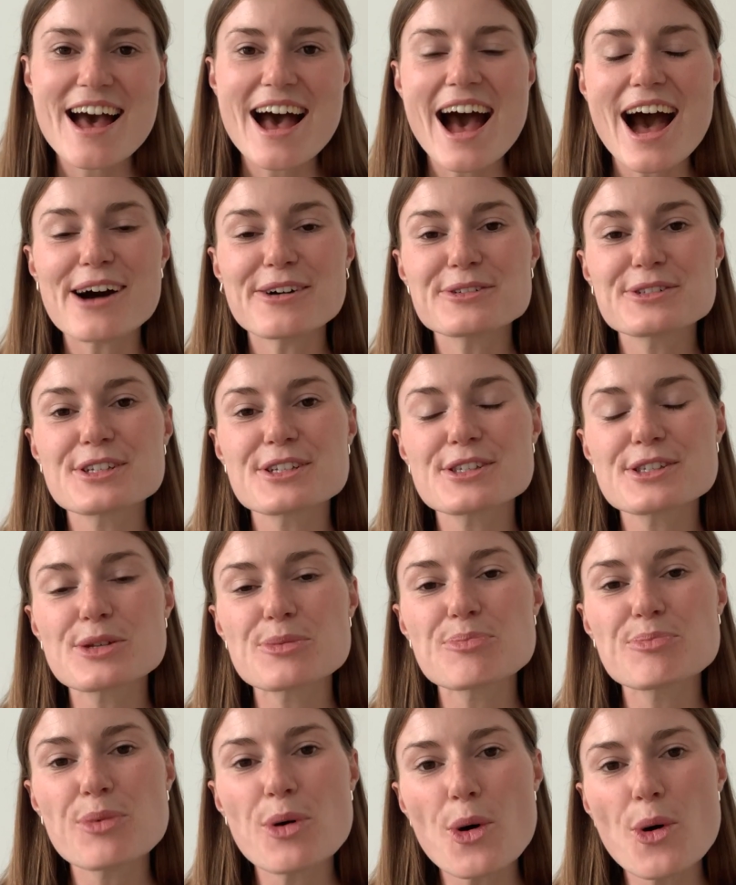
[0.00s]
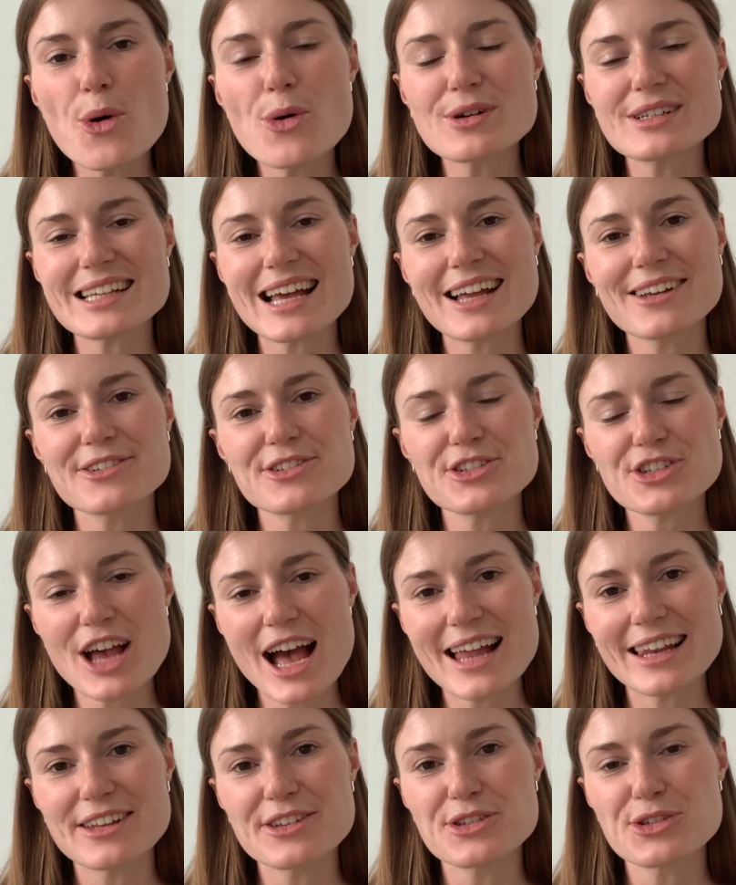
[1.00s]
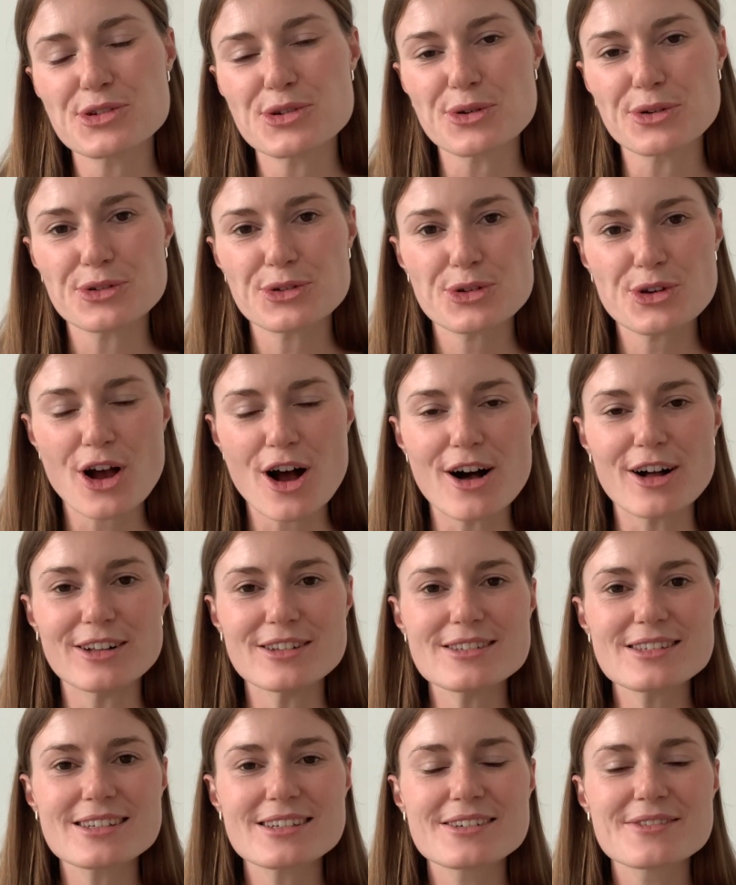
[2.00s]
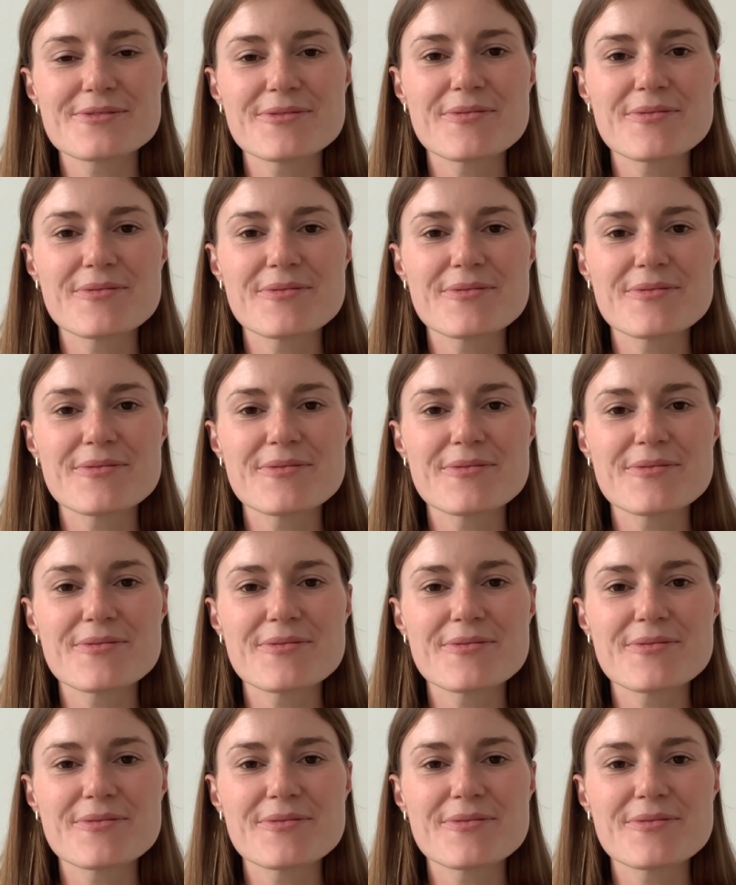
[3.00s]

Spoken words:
how to support and challenge your child,